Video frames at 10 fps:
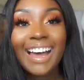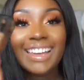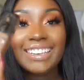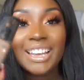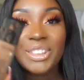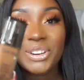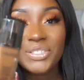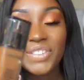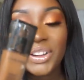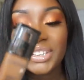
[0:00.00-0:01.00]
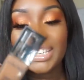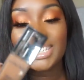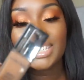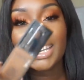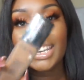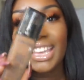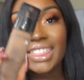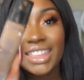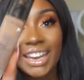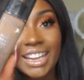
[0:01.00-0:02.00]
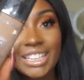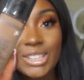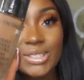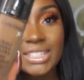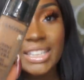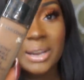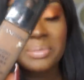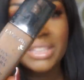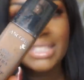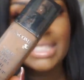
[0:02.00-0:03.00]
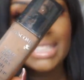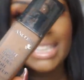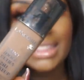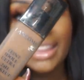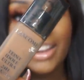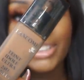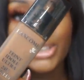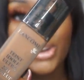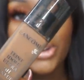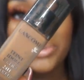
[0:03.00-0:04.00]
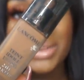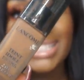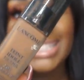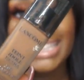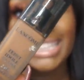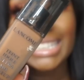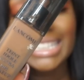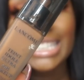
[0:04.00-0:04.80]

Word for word: Another foundation that I used up is the Lancôme Teint